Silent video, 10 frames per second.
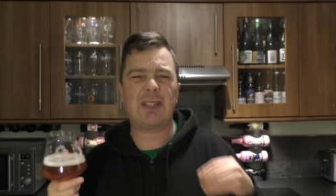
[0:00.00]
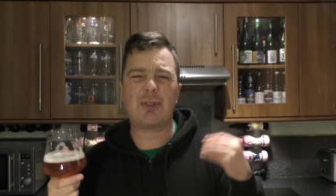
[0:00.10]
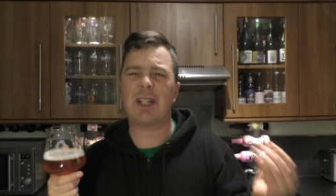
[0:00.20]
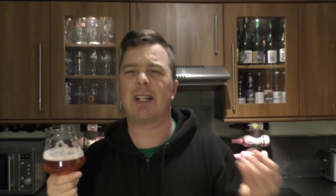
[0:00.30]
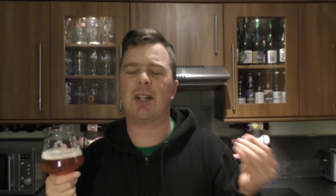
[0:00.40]

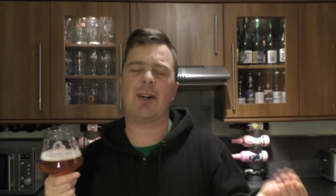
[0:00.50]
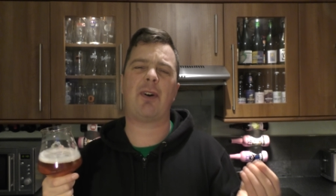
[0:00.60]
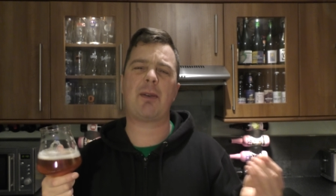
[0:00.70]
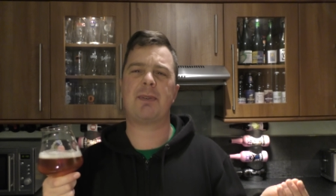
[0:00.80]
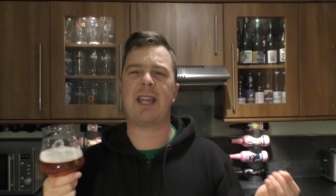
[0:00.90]
Drinking a lot of
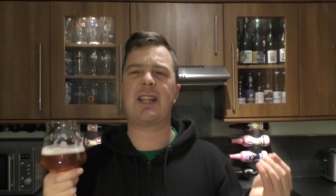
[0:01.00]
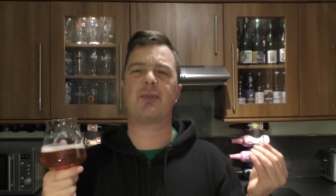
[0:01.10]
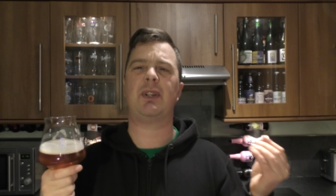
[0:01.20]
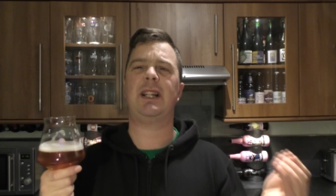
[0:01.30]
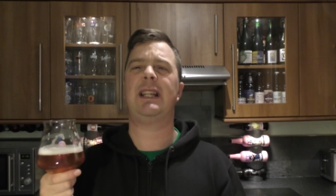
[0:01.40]
I P As
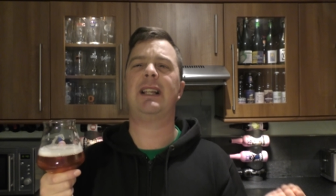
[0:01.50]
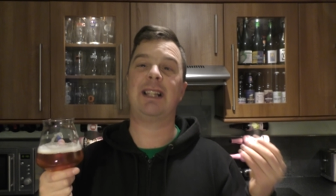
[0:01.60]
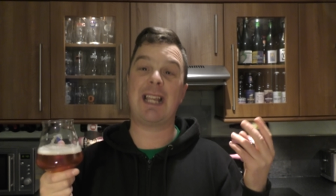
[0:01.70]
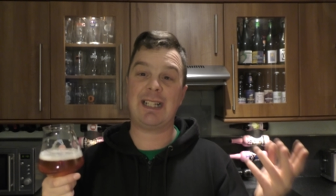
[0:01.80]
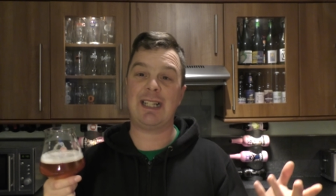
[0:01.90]
really
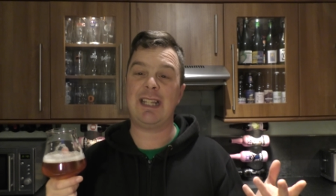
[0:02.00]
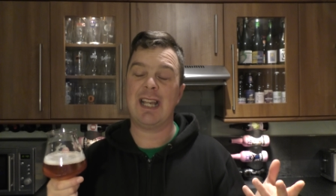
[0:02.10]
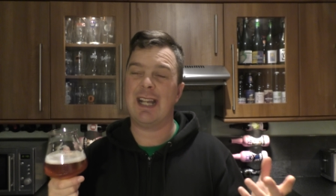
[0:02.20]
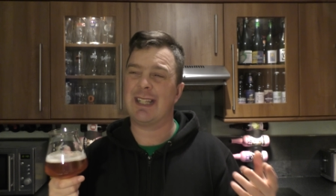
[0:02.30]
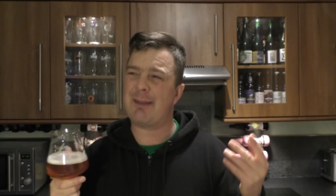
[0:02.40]
lately,
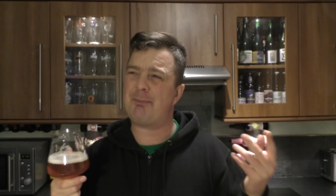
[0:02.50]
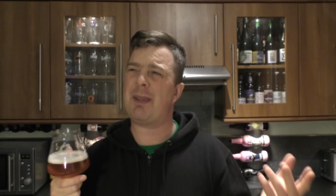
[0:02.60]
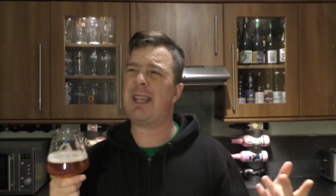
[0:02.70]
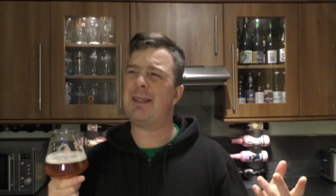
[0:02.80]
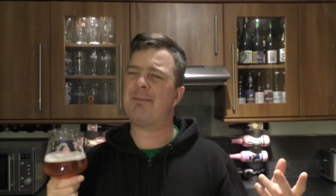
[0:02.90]
they've
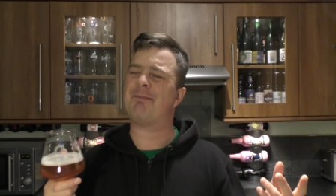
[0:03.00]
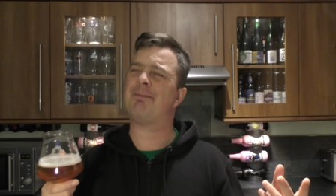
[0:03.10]
been